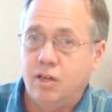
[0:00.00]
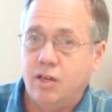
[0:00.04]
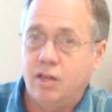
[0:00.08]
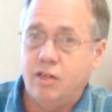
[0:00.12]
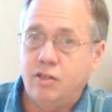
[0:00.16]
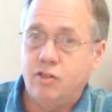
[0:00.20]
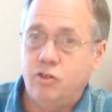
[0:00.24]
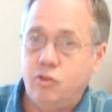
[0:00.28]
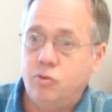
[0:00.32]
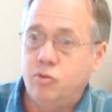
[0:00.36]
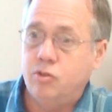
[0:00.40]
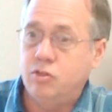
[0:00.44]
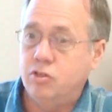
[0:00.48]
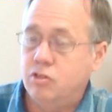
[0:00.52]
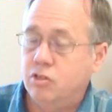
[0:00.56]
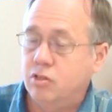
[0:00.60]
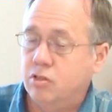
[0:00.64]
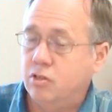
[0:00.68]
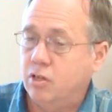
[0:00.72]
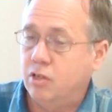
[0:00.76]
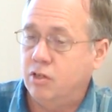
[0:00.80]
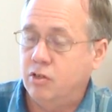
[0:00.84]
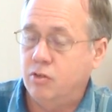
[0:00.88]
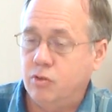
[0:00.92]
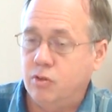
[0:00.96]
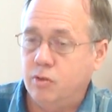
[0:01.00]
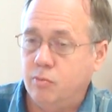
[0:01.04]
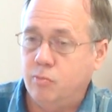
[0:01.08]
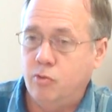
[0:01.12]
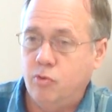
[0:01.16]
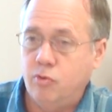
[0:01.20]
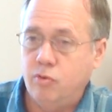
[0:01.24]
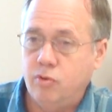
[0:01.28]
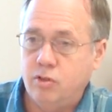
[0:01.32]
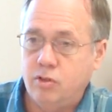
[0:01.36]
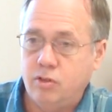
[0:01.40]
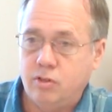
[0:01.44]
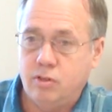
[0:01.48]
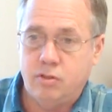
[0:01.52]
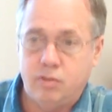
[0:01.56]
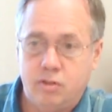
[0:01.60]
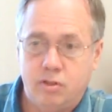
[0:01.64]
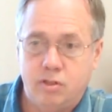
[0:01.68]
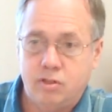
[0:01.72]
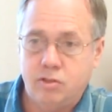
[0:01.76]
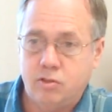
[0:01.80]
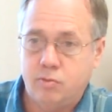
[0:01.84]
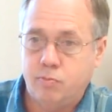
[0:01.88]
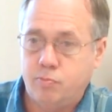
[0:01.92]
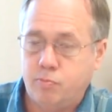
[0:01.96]
You can move.
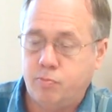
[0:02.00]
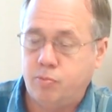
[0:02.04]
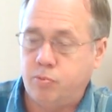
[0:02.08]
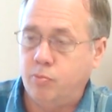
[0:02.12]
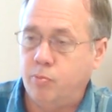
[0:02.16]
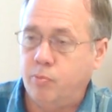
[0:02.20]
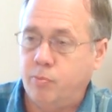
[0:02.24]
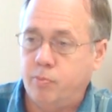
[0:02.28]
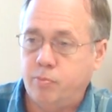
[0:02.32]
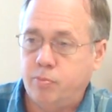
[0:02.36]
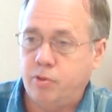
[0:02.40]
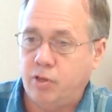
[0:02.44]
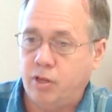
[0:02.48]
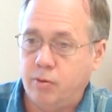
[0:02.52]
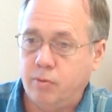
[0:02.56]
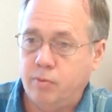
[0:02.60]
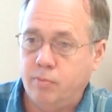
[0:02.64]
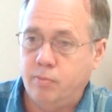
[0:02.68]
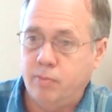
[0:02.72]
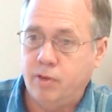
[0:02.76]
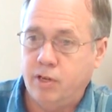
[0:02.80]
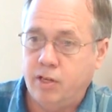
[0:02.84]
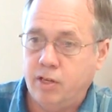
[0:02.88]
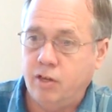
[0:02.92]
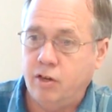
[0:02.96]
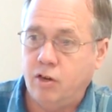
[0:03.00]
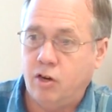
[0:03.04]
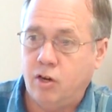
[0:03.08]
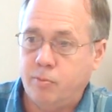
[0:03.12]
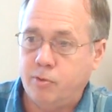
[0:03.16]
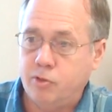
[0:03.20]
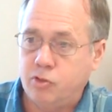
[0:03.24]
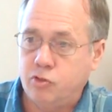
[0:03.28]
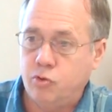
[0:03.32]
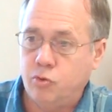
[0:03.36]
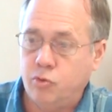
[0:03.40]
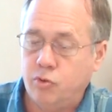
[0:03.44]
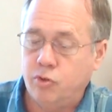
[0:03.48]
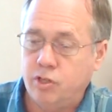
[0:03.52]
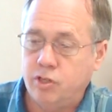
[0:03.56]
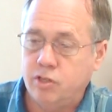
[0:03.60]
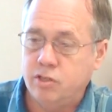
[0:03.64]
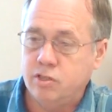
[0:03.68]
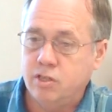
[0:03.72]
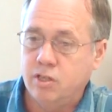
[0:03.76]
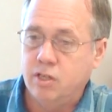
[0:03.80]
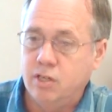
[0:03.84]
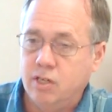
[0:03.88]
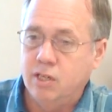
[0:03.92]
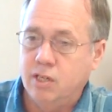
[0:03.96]
There's many opportunities,
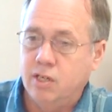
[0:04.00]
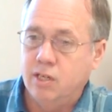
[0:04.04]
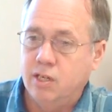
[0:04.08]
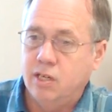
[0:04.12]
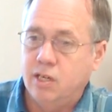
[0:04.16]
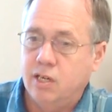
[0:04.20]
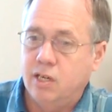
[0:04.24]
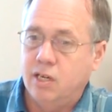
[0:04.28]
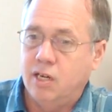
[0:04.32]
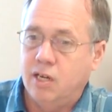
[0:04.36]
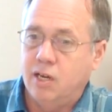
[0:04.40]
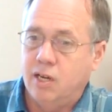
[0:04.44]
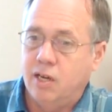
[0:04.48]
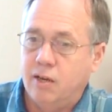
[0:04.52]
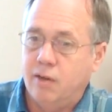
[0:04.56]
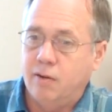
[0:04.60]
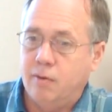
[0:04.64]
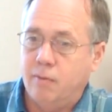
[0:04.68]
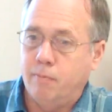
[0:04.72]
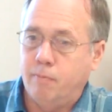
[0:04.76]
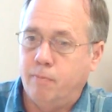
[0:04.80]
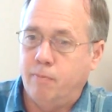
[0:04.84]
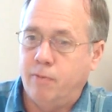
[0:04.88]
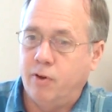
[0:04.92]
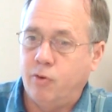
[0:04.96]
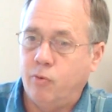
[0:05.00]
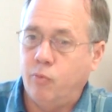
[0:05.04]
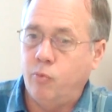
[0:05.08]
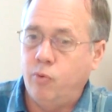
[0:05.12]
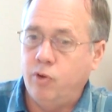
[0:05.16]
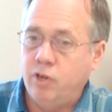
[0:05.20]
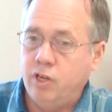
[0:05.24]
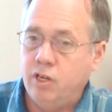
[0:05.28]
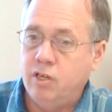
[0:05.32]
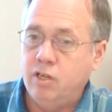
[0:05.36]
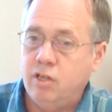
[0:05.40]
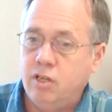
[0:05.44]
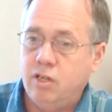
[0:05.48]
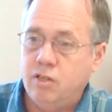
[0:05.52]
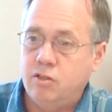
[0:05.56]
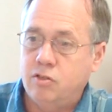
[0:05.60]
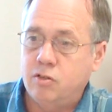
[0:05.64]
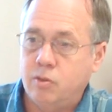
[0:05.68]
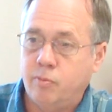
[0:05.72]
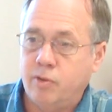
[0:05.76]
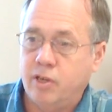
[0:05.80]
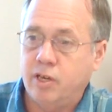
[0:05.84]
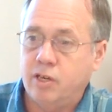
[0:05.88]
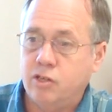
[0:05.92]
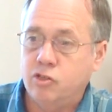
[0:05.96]
but we need to
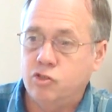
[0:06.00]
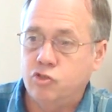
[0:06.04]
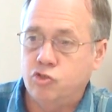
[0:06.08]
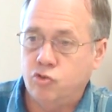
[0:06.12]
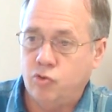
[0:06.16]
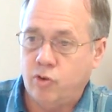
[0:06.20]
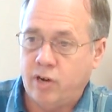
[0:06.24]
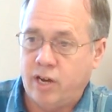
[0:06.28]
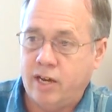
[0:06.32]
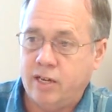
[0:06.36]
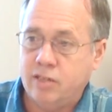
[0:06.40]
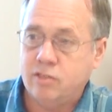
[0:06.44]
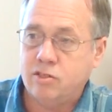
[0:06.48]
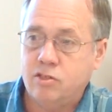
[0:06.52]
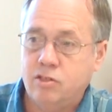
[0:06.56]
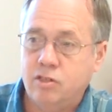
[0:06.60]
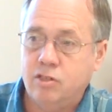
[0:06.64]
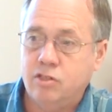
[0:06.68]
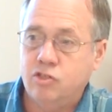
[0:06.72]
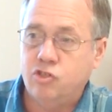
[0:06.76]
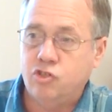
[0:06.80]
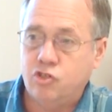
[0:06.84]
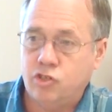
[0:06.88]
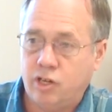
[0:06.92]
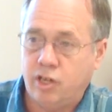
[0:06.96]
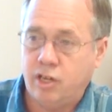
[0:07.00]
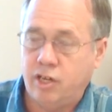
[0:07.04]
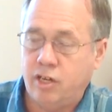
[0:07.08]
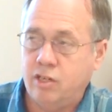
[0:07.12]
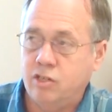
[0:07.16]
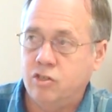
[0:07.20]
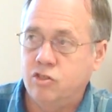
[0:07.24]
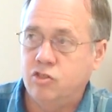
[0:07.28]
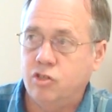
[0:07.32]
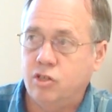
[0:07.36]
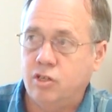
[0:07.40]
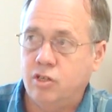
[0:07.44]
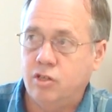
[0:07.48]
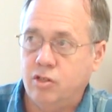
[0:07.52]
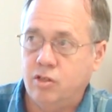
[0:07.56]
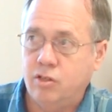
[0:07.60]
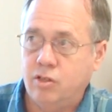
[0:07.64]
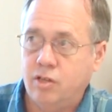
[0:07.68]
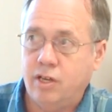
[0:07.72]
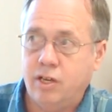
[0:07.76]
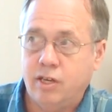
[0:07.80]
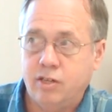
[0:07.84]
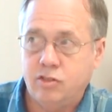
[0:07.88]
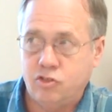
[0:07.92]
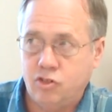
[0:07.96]
make a drastic change in
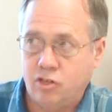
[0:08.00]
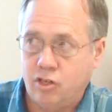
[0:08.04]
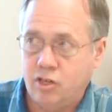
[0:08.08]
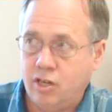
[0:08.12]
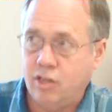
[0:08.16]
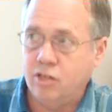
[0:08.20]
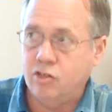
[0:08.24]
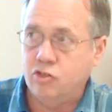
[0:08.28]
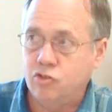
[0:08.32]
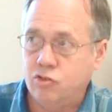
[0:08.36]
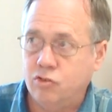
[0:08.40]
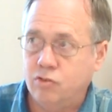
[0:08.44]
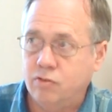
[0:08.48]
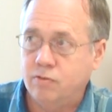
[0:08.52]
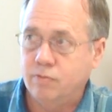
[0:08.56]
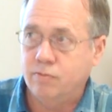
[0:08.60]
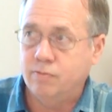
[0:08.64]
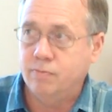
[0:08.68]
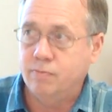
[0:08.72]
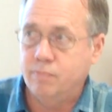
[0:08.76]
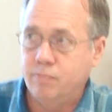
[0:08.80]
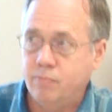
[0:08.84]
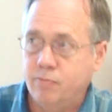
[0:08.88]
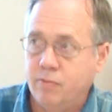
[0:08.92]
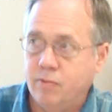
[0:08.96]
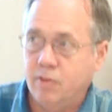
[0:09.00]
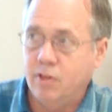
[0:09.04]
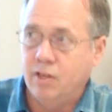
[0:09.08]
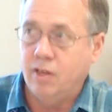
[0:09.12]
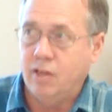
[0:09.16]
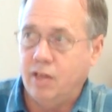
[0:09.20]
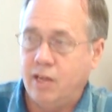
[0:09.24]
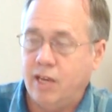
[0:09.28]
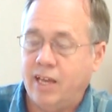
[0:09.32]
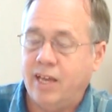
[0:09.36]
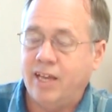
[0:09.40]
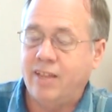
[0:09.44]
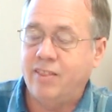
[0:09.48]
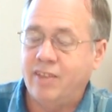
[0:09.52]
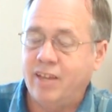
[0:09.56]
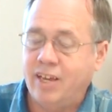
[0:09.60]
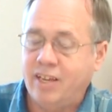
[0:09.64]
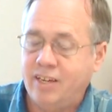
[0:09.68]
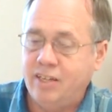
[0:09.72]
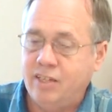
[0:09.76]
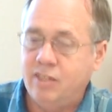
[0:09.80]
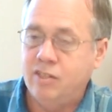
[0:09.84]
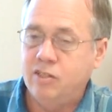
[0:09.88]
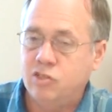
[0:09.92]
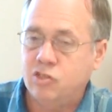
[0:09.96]
education, and they
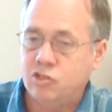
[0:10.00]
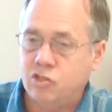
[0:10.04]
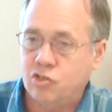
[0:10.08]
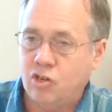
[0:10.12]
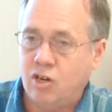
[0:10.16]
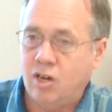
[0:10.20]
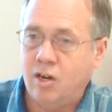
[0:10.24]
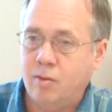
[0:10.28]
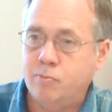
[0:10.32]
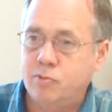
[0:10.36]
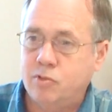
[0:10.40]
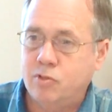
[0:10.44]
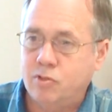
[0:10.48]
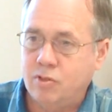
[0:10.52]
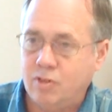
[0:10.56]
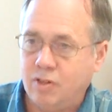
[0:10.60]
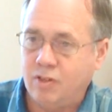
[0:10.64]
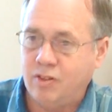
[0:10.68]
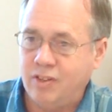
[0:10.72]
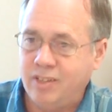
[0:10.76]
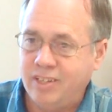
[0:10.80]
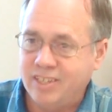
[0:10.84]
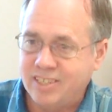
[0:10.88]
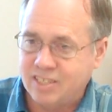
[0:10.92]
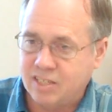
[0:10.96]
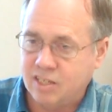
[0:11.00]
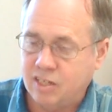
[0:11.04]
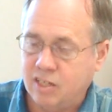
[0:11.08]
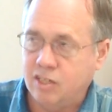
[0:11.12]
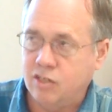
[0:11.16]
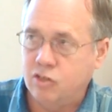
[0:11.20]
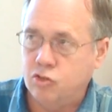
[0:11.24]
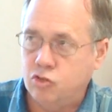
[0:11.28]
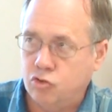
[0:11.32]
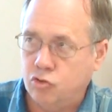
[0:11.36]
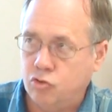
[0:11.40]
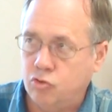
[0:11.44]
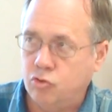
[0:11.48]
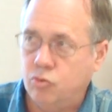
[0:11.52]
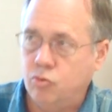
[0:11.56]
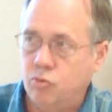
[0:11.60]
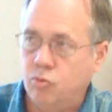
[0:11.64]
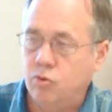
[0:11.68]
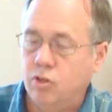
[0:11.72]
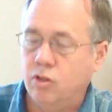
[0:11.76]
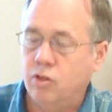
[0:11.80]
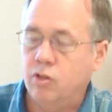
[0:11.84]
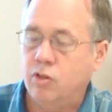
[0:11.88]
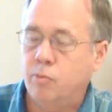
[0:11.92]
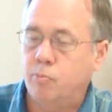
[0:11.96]
need to stop listening to
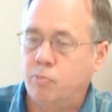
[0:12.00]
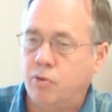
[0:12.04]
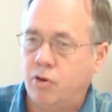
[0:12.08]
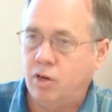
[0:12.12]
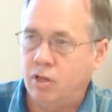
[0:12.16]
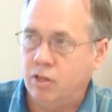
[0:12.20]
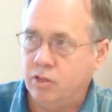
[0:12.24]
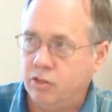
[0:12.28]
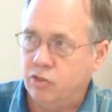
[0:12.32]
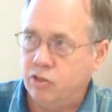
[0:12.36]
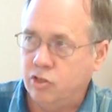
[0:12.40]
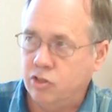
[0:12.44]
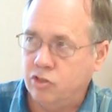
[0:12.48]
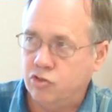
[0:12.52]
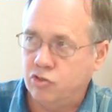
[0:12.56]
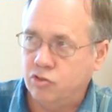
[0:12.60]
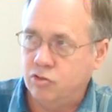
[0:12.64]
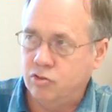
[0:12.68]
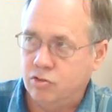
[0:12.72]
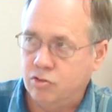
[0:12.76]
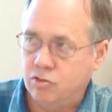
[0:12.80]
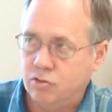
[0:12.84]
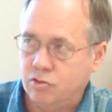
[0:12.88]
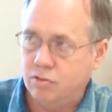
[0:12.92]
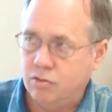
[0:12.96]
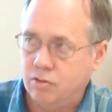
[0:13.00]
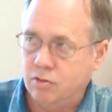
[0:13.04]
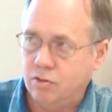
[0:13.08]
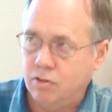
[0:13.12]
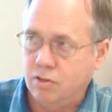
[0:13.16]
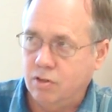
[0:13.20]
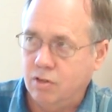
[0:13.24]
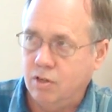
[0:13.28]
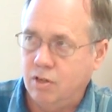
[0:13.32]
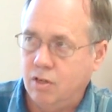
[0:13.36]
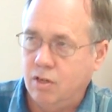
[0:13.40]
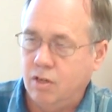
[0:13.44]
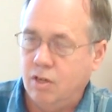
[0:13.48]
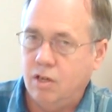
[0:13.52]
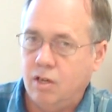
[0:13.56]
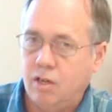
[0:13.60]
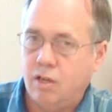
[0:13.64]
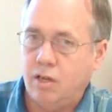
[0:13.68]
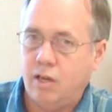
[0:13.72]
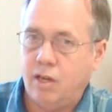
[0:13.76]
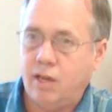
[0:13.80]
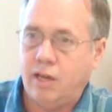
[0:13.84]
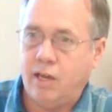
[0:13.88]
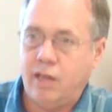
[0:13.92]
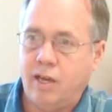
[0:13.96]
the politicians
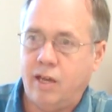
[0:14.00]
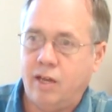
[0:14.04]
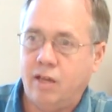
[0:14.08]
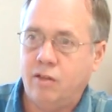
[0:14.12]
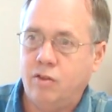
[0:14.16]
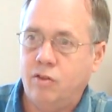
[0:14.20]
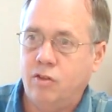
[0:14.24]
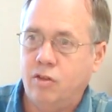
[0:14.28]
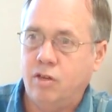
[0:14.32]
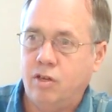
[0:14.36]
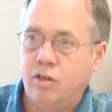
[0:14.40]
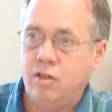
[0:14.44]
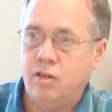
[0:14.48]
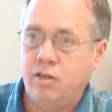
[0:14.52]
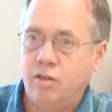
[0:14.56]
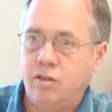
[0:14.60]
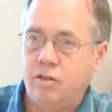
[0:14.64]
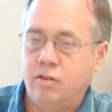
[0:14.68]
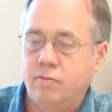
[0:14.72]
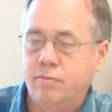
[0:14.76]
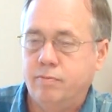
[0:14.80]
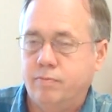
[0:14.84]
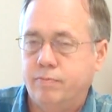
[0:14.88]
and the